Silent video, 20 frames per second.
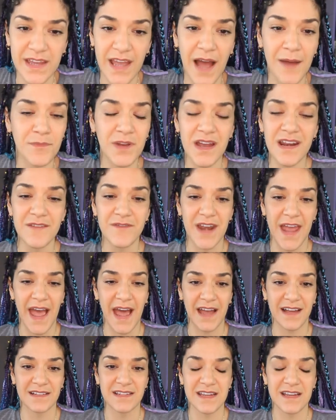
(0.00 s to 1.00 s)
I'm not even
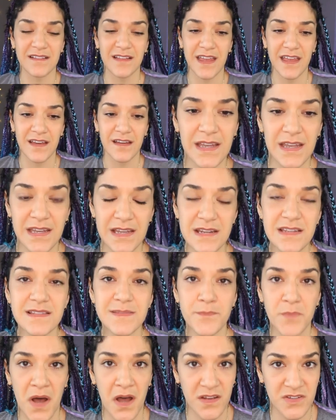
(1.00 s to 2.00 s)
acting like it is
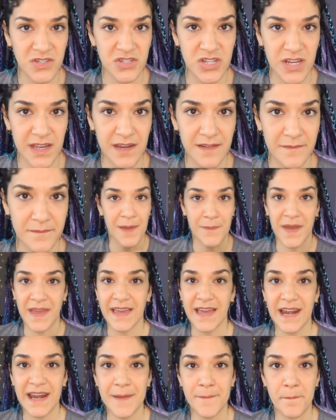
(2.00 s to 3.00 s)
pungent. Am I
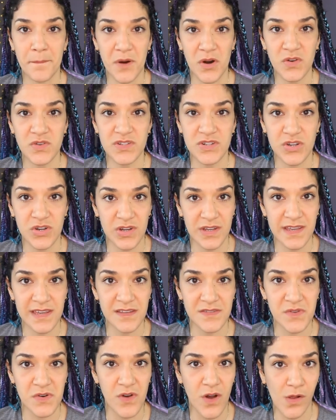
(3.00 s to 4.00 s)
getting burnt
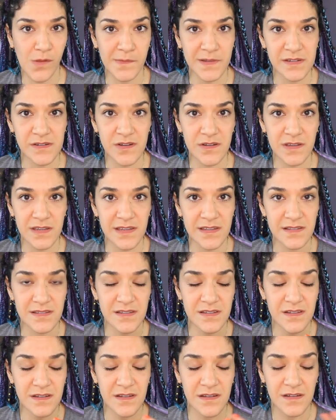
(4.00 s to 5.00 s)
cookies or almond cookies?
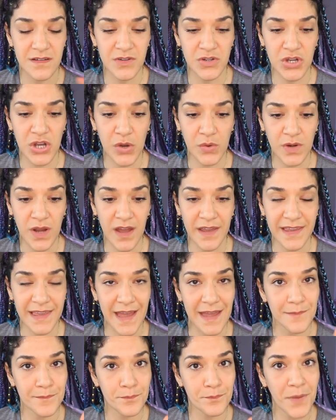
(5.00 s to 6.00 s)
No, not yet.